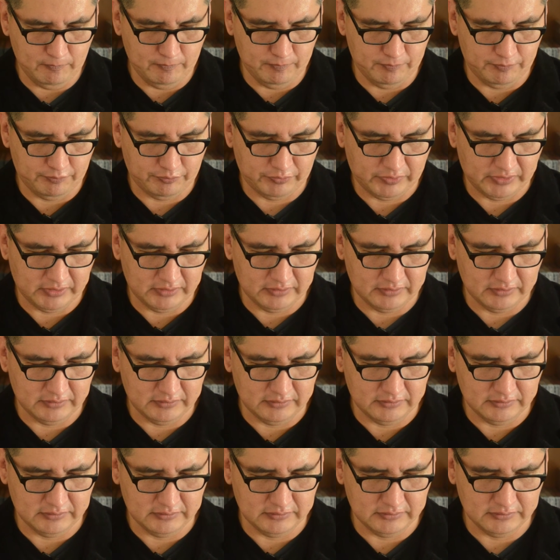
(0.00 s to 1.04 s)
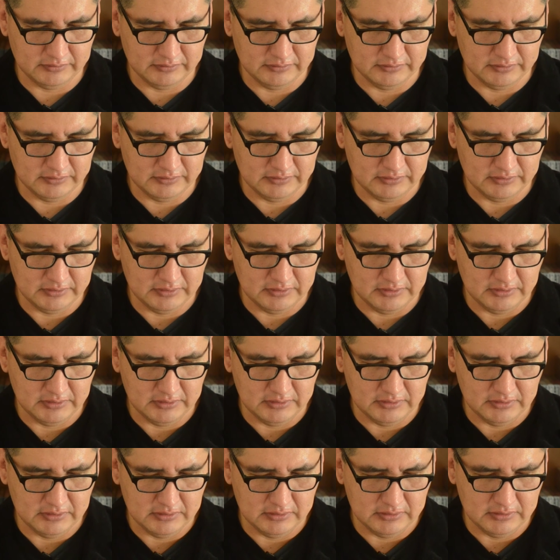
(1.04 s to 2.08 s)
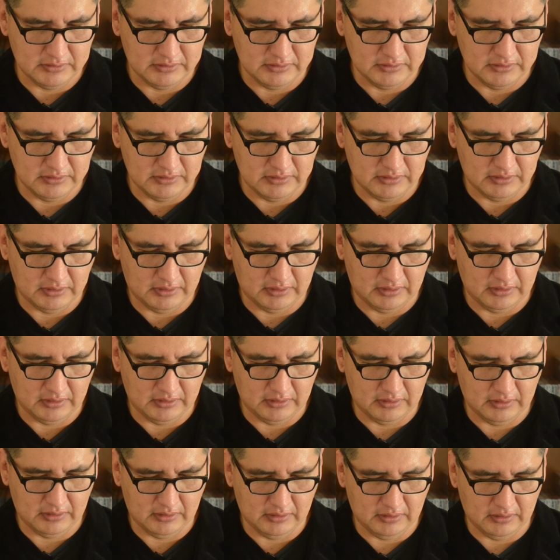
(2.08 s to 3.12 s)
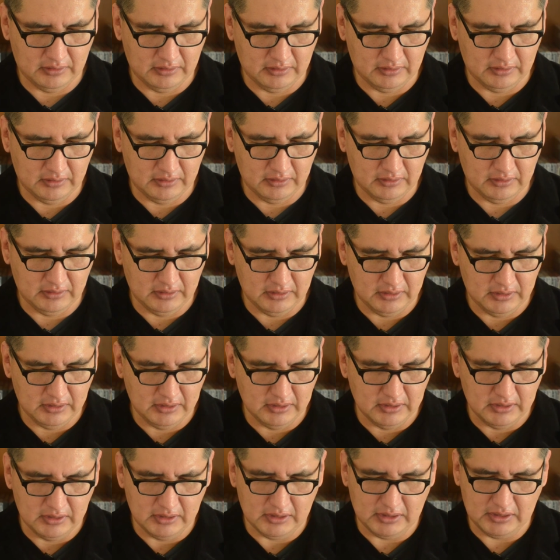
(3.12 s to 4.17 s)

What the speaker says: (silence)